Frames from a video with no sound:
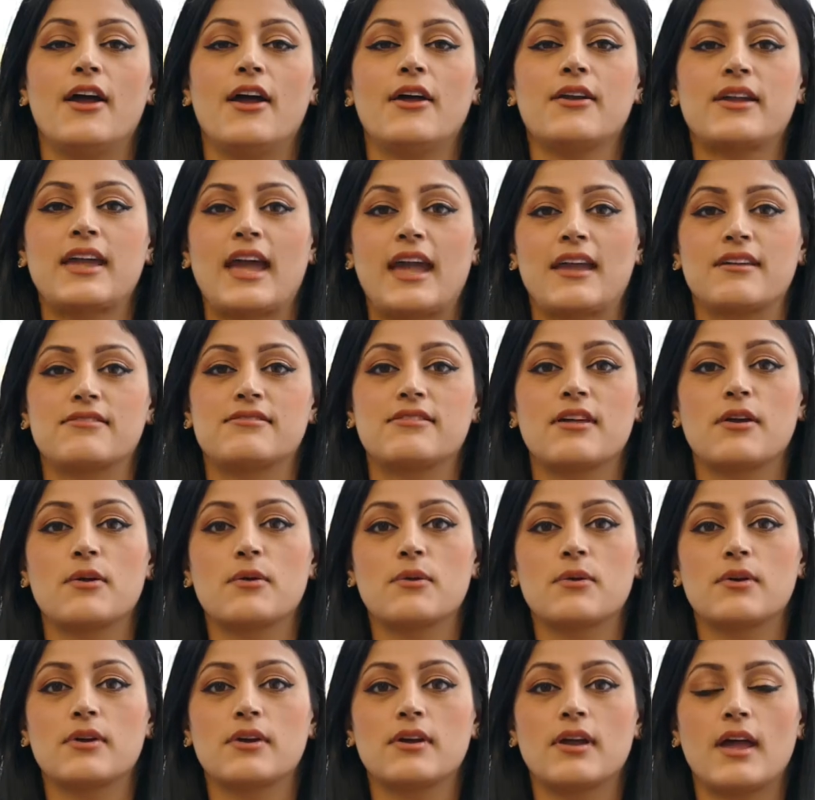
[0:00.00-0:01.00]
Okay,
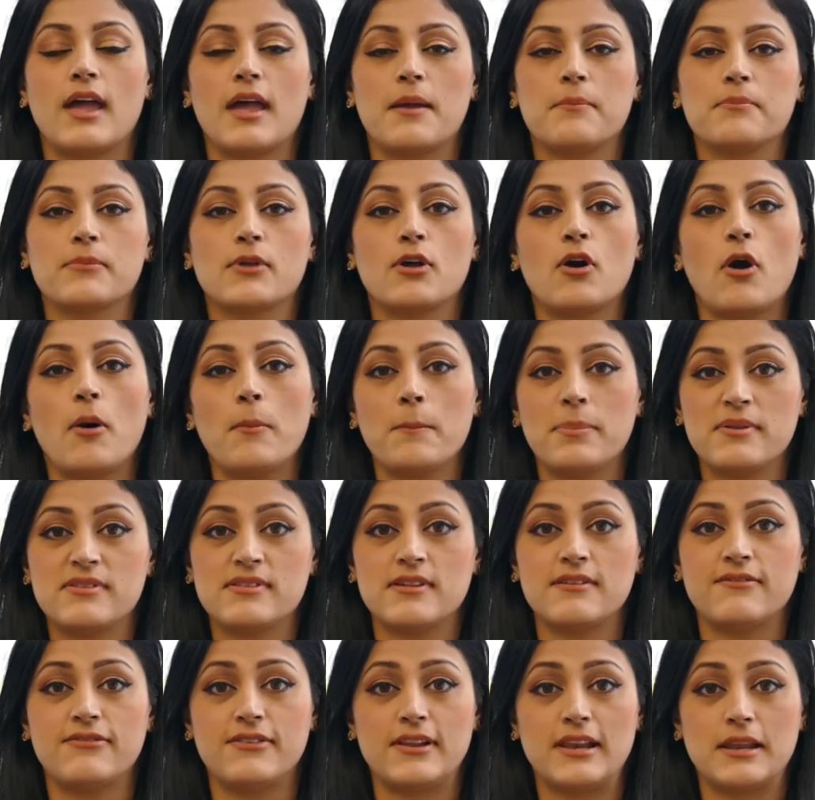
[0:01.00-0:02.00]
so
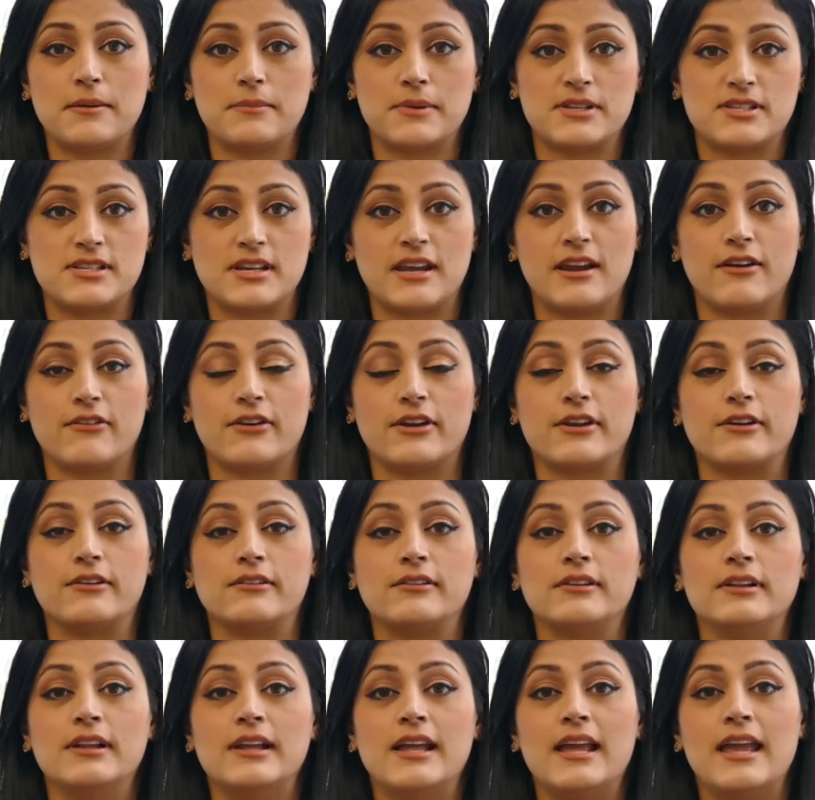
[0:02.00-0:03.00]
composite filling
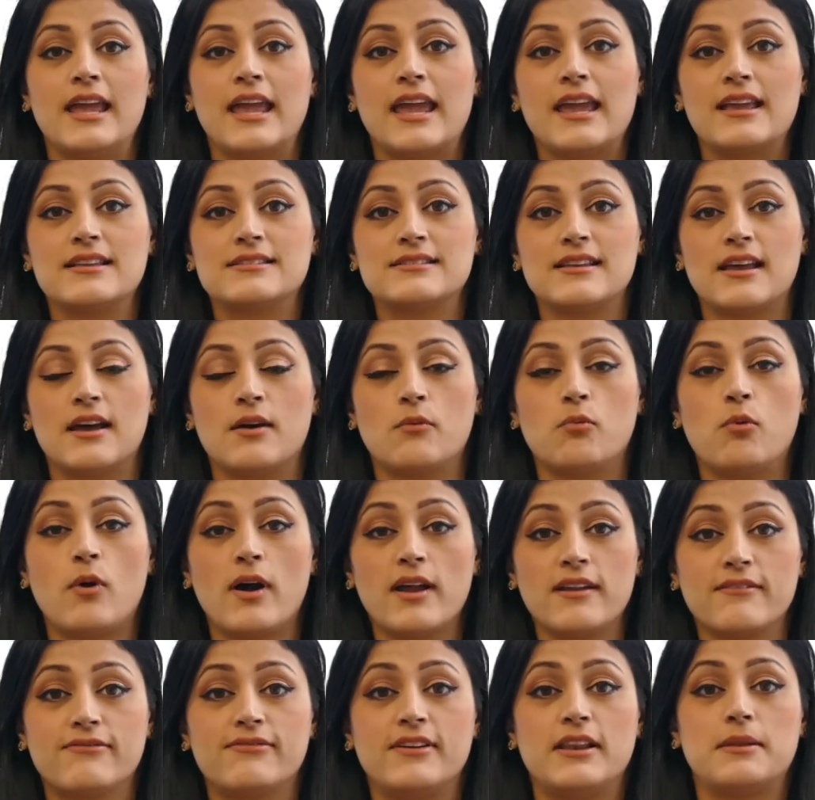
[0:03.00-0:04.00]
material is a
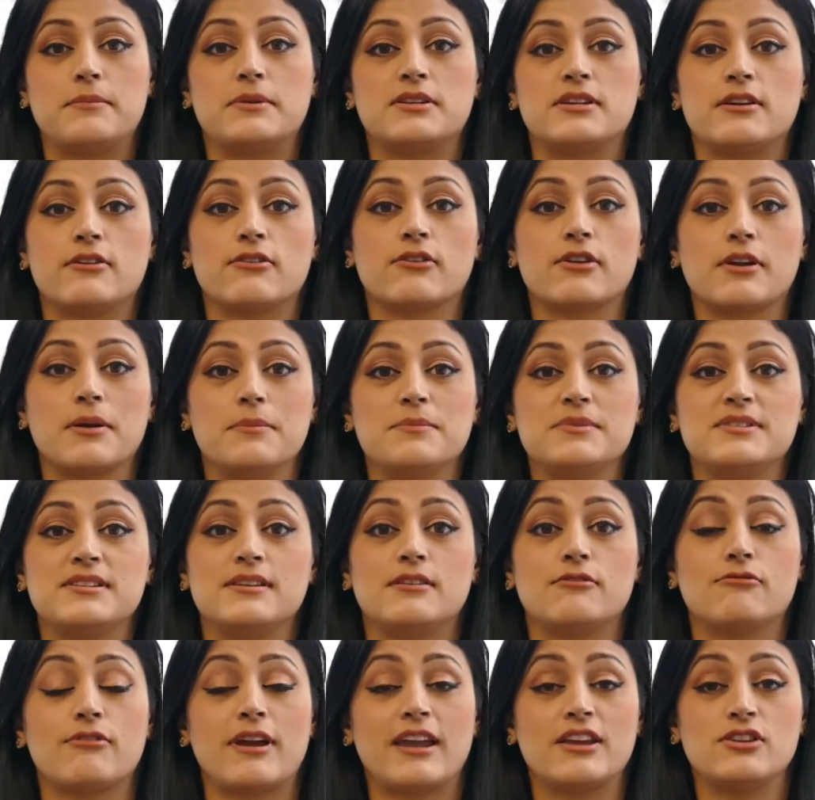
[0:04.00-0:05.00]
white filling material, comes in
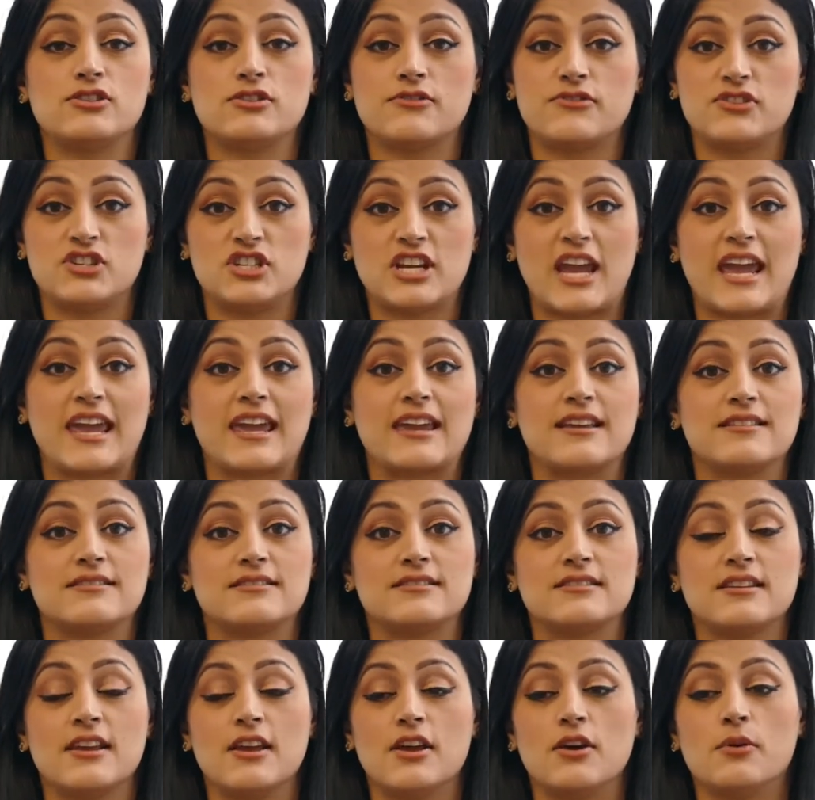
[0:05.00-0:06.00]
a range of shades
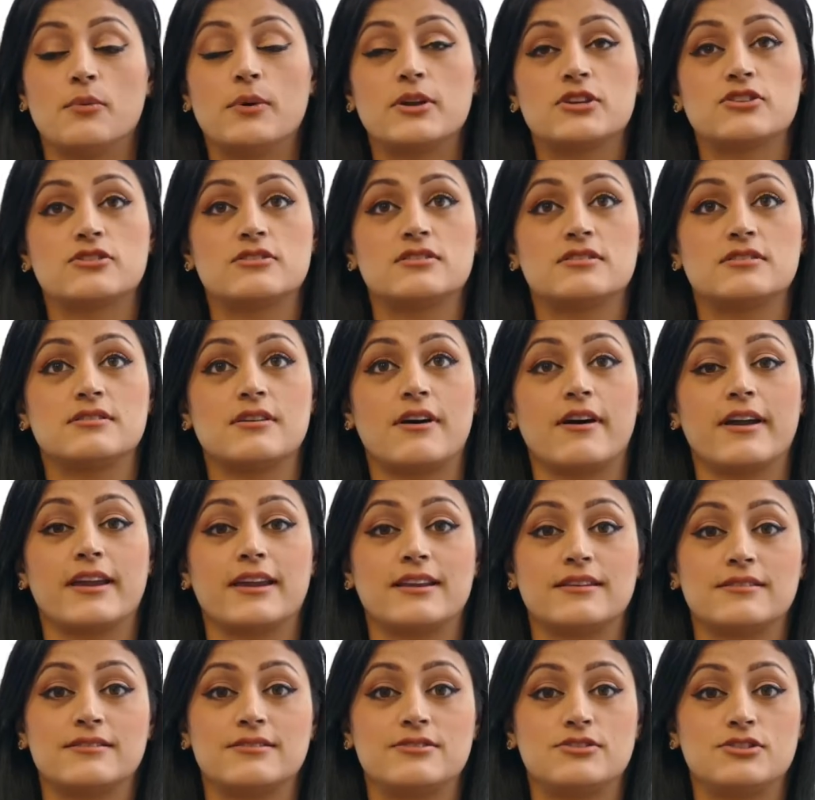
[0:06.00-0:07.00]
which are
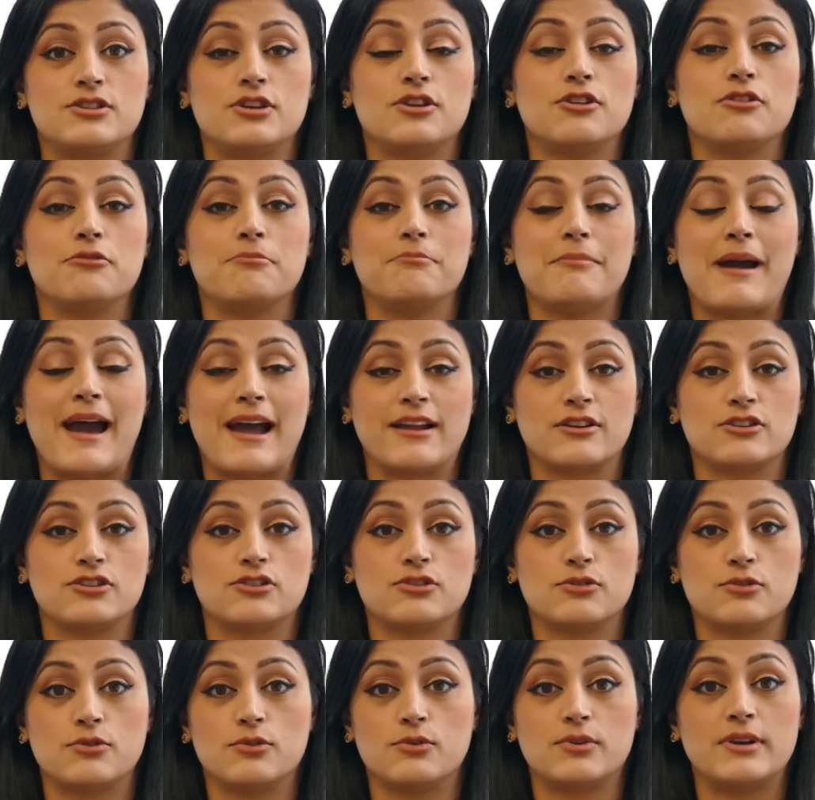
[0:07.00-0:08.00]
designed to match
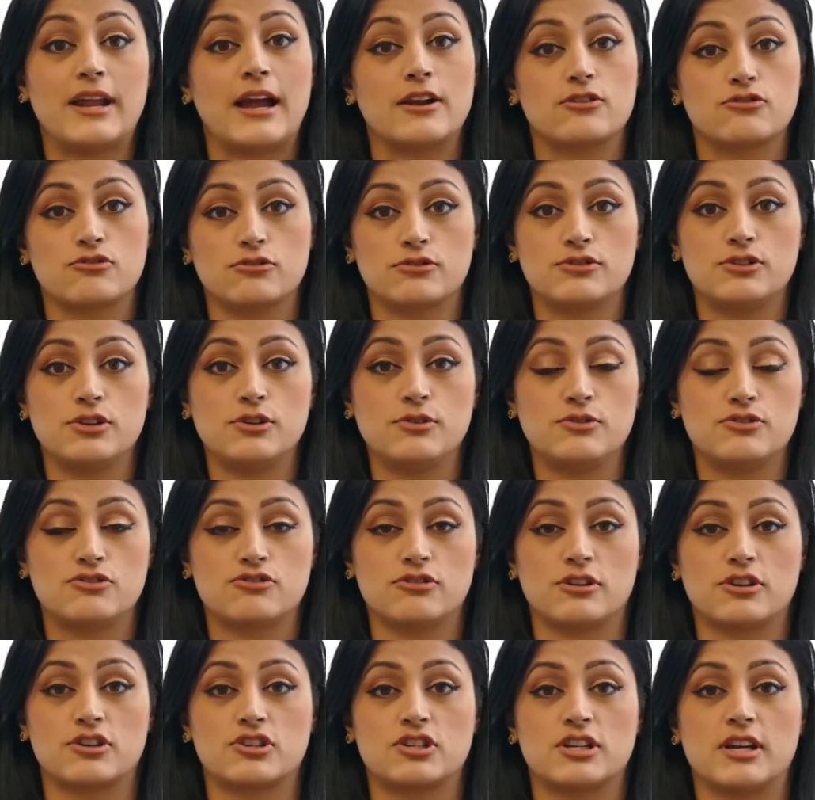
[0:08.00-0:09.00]
your natural tooth
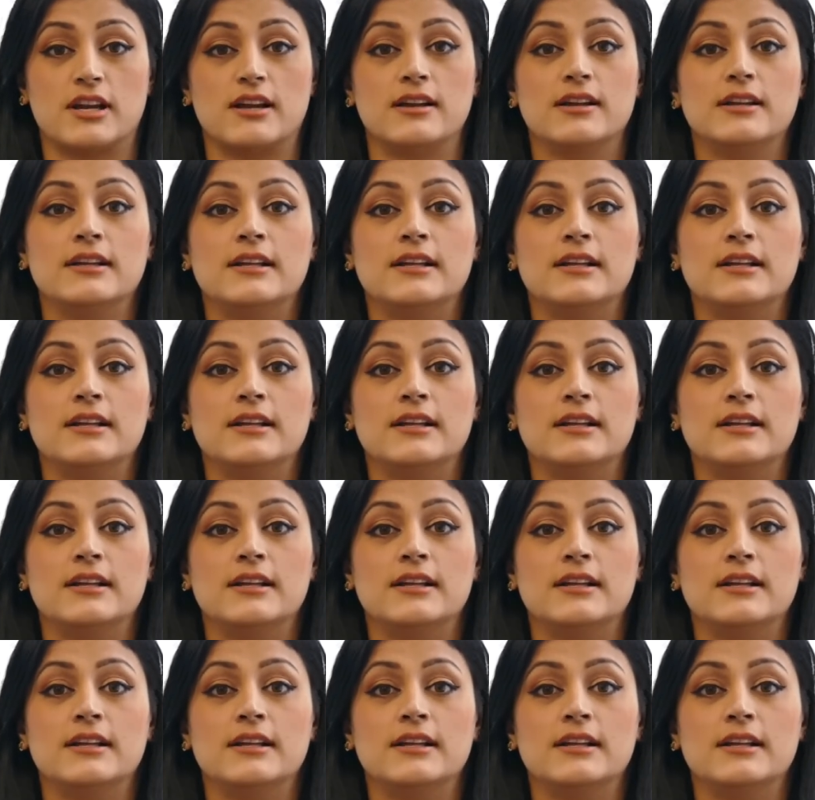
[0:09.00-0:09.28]
structure.